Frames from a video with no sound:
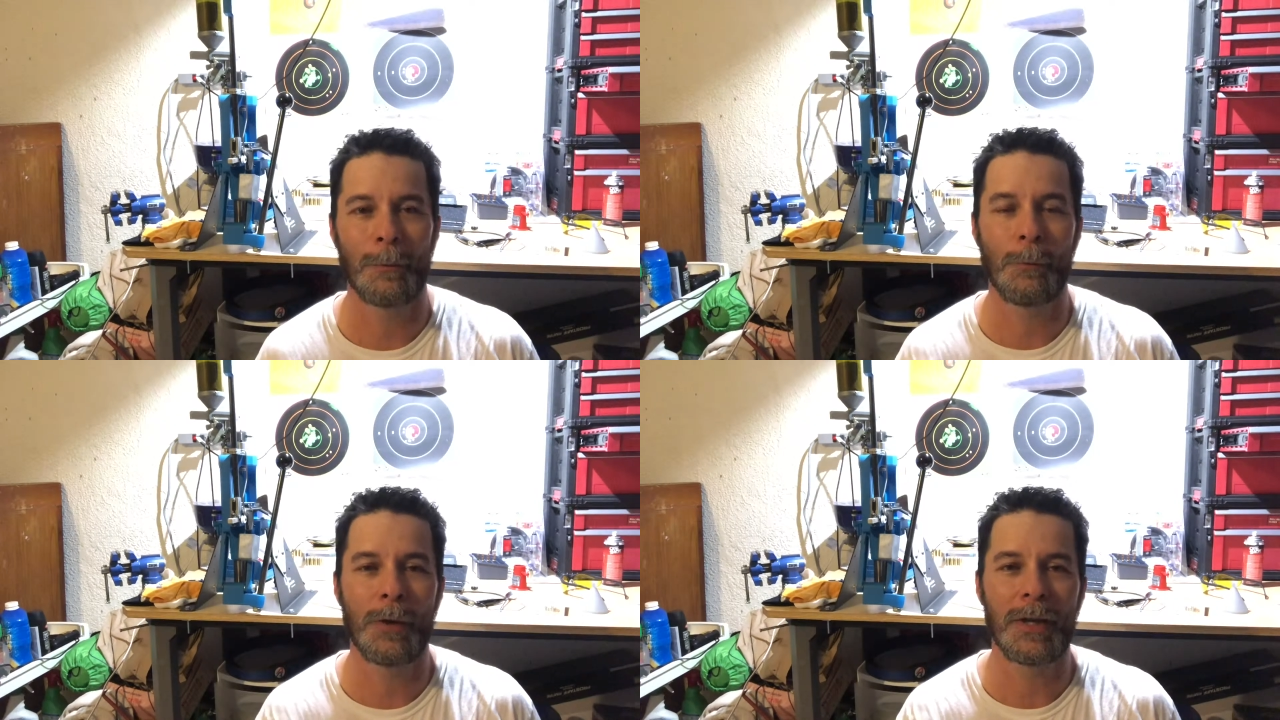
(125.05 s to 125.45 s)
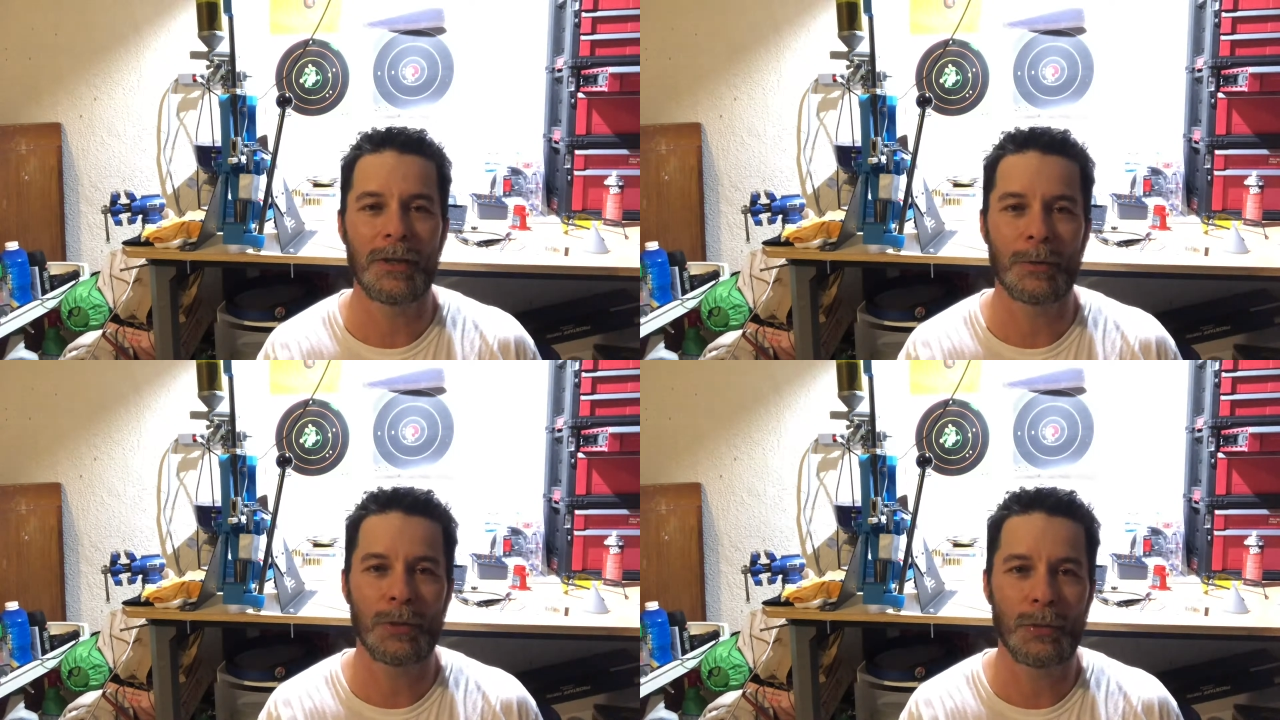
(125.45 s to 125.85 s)
When
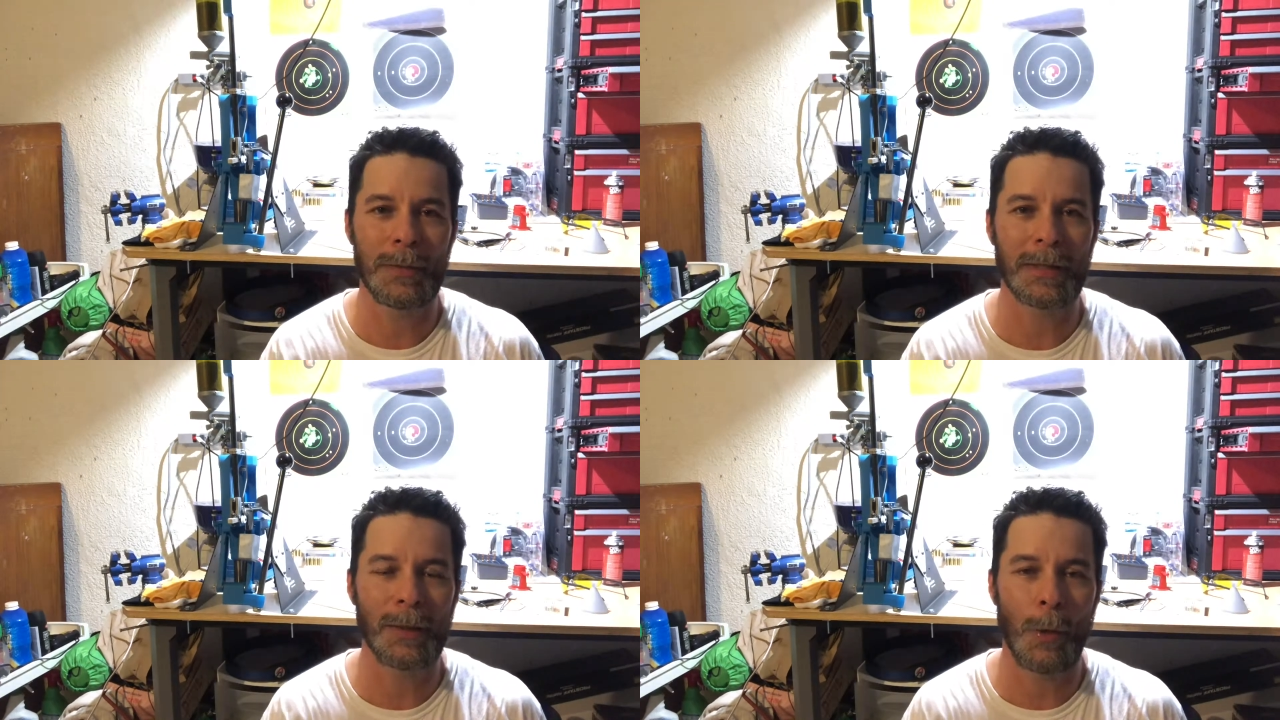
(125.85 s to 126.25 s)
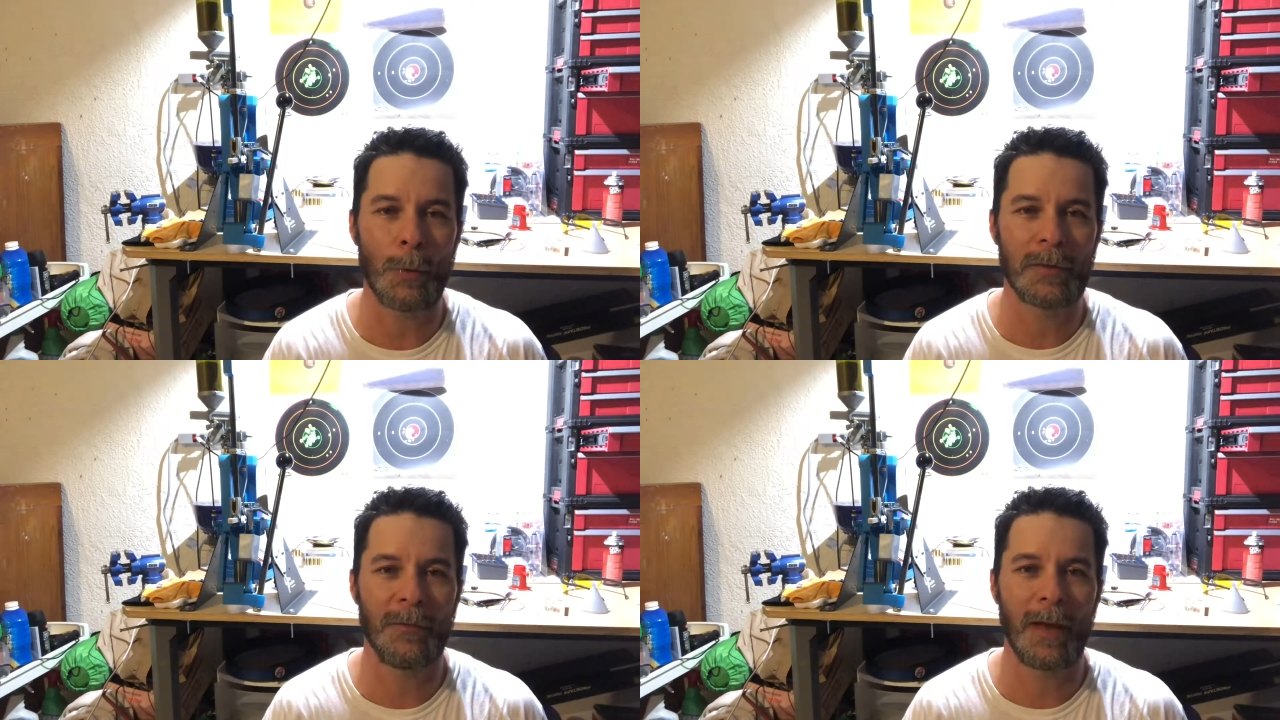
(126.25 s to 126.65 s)
you're doing
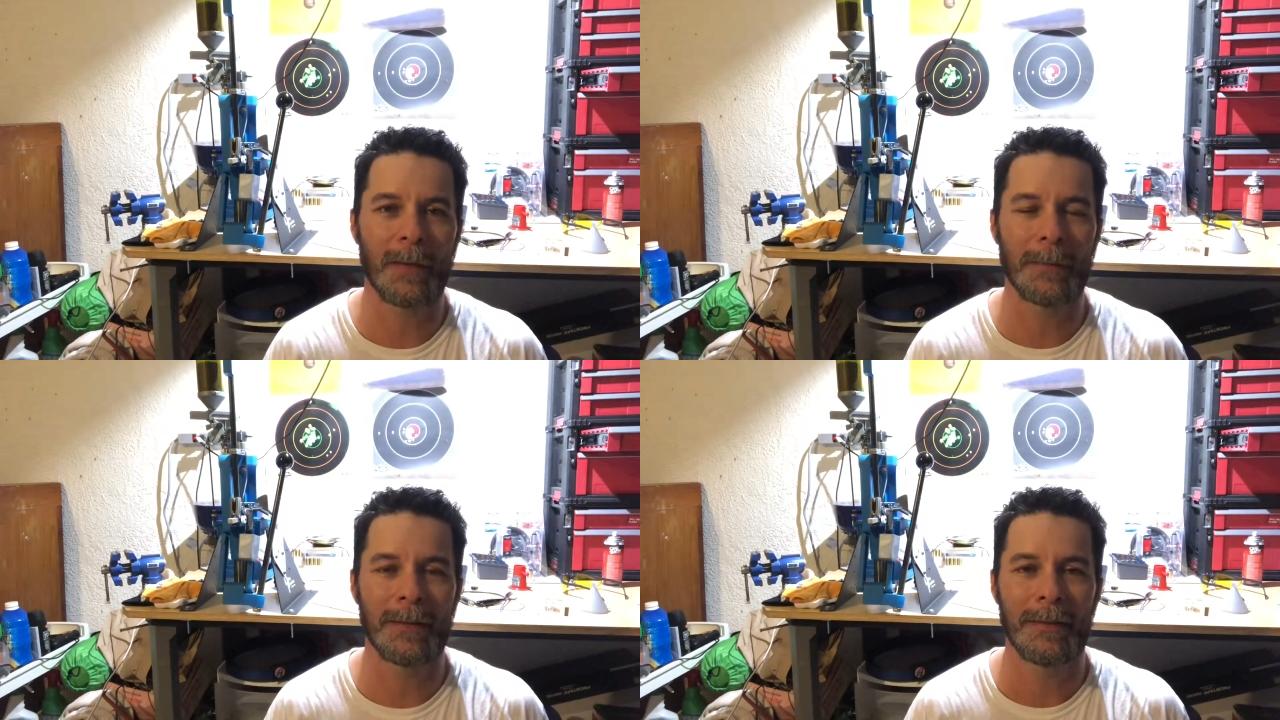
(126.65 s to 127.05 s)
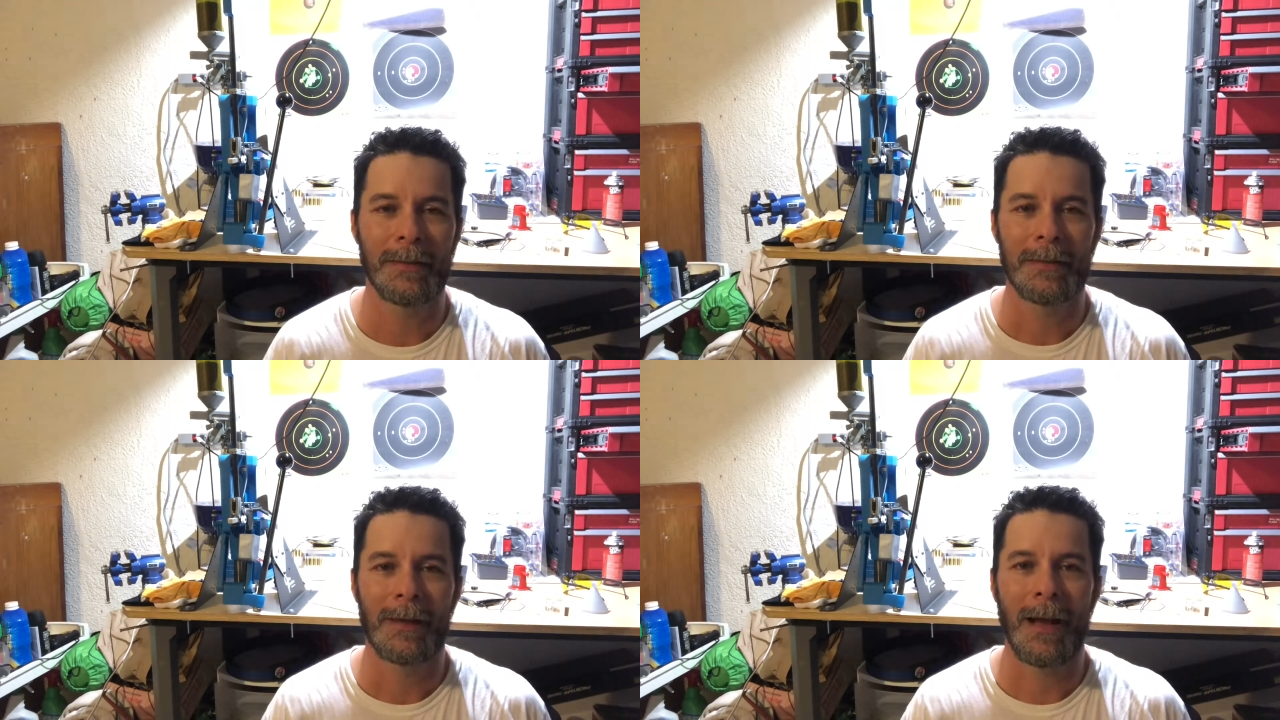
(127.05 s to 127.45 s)
low development,
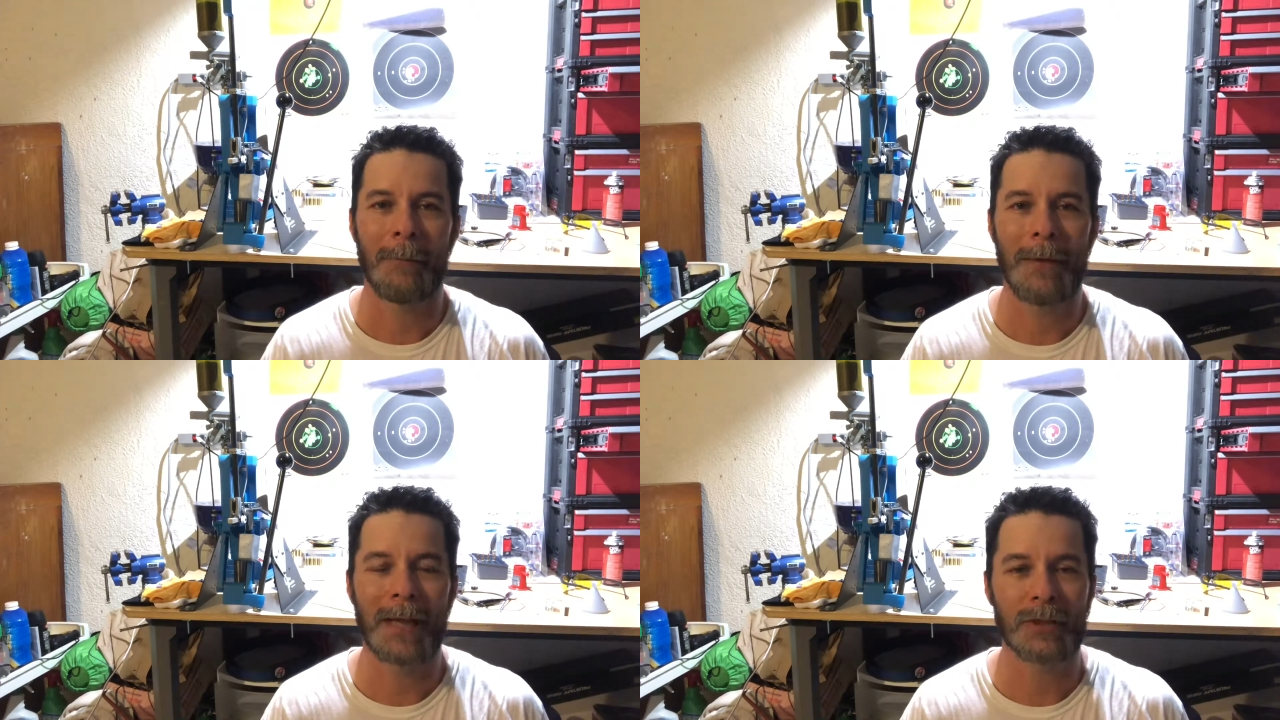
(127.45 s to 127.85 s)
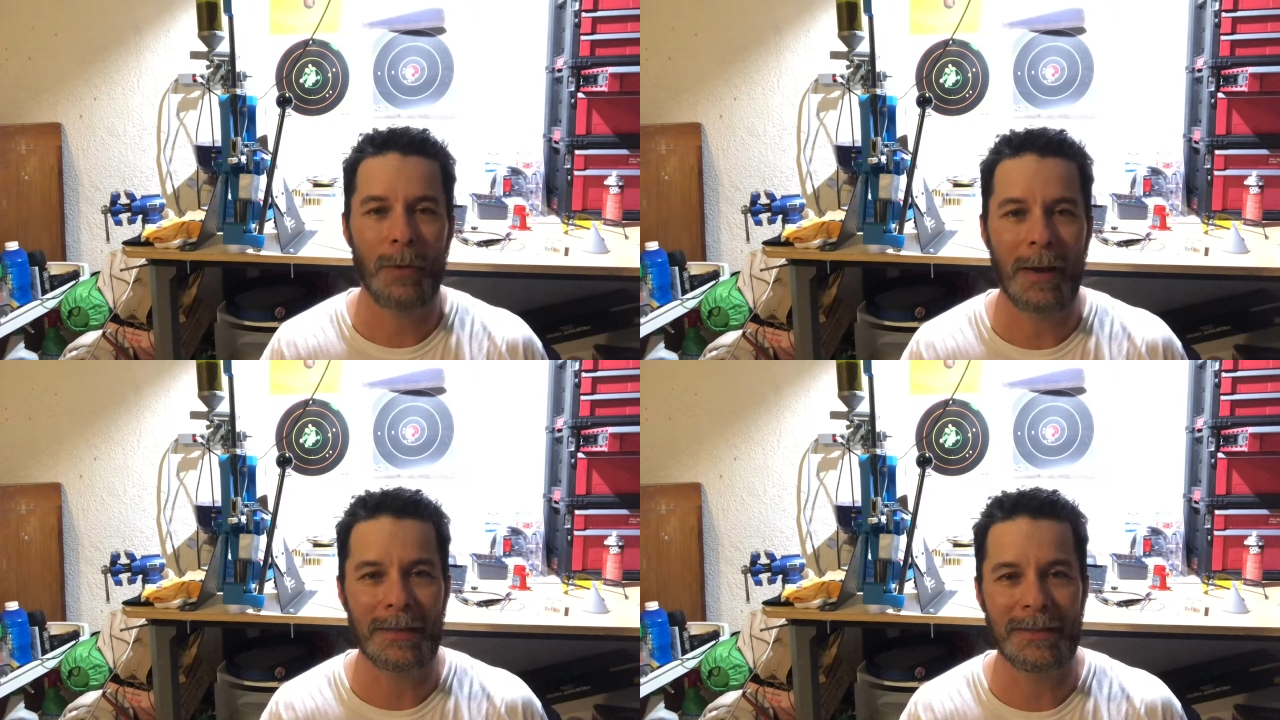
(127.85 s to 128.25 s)
I'm not
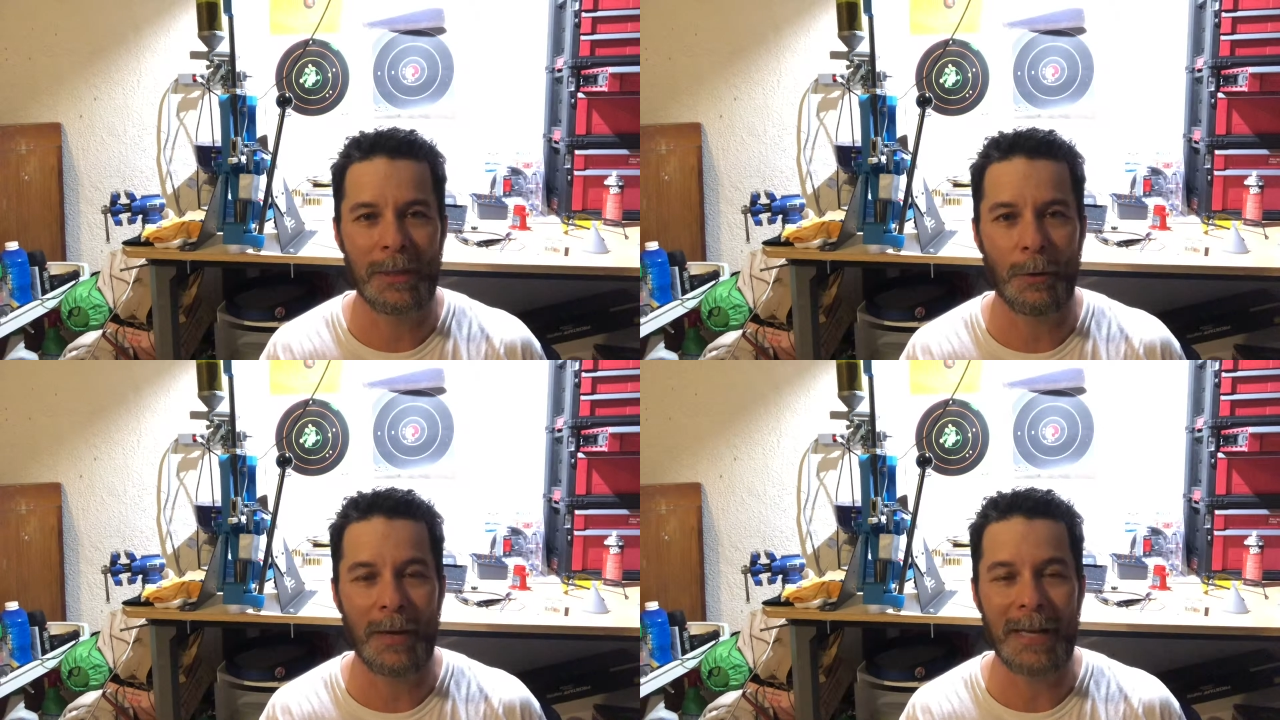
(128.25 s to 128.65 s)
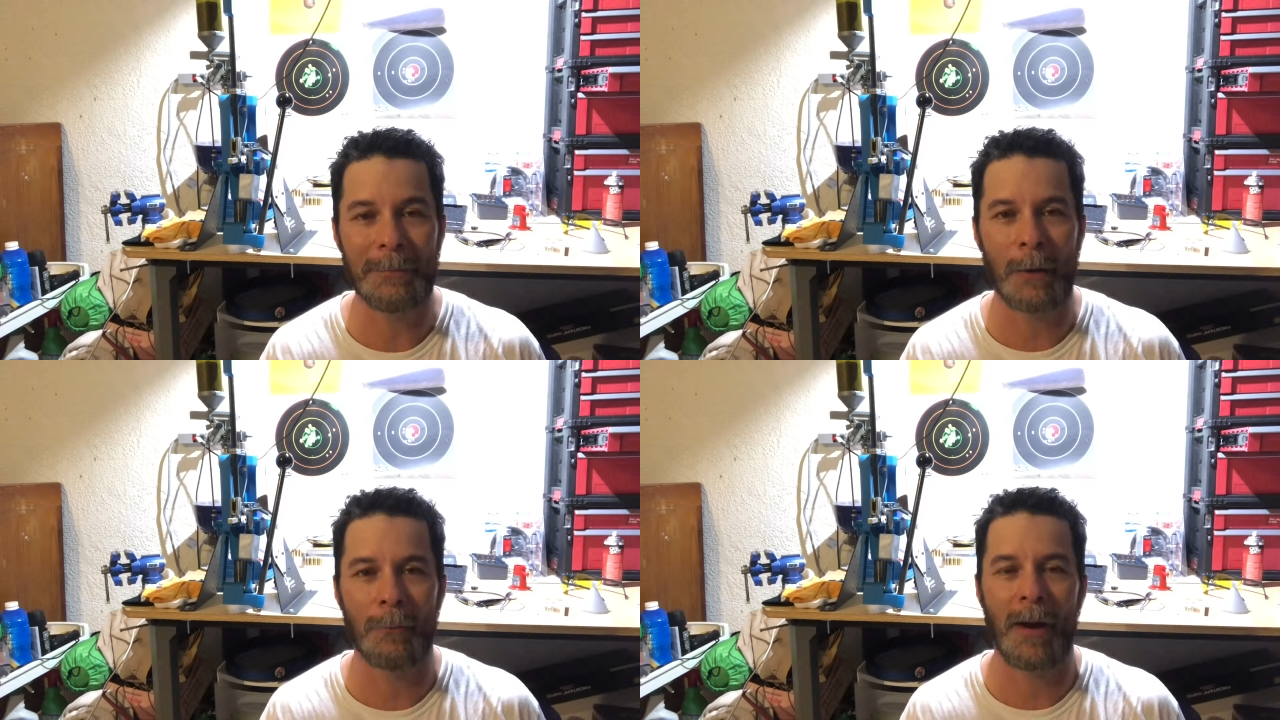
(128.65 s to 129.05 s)
trying to zero in
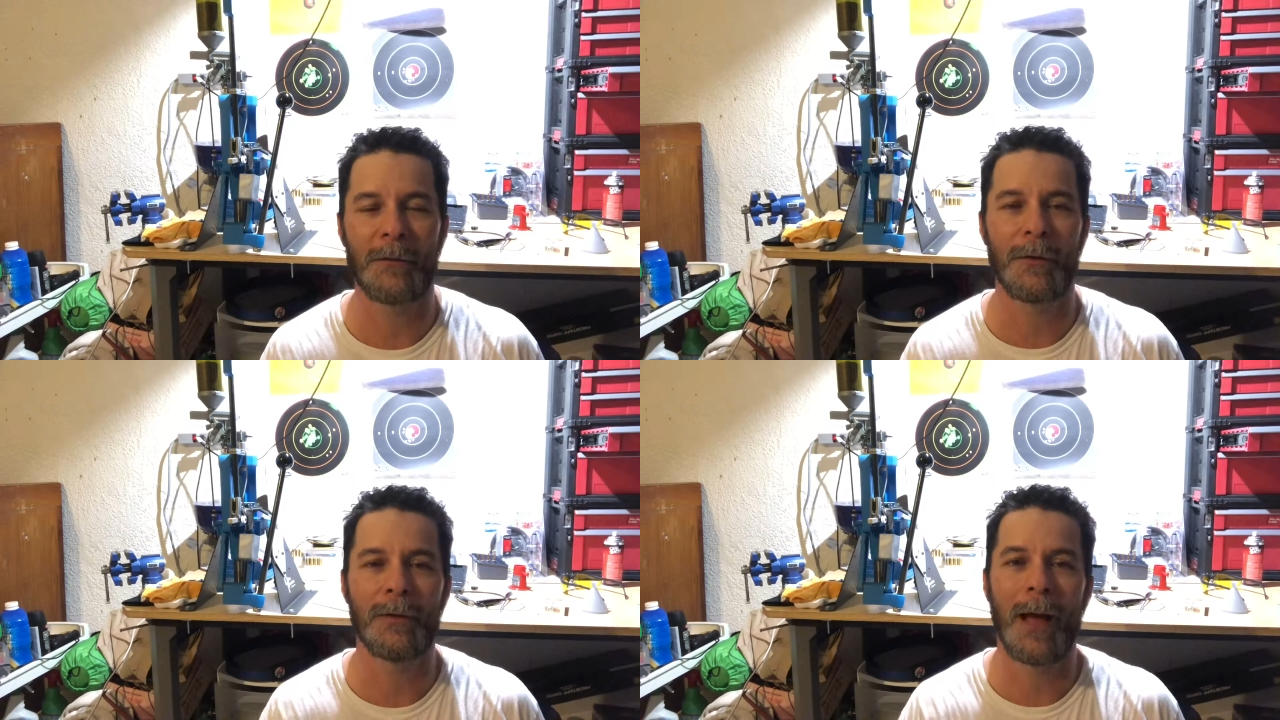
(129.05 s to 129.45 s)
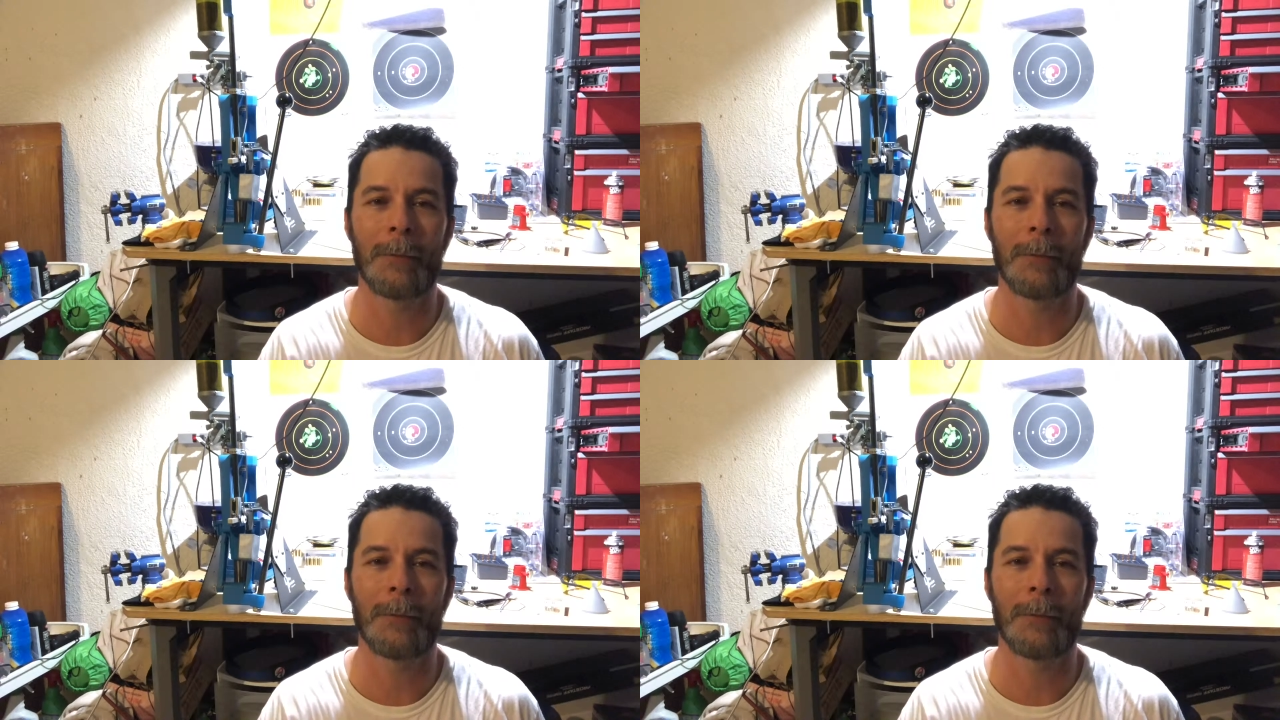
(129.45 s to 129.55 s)
my rifle.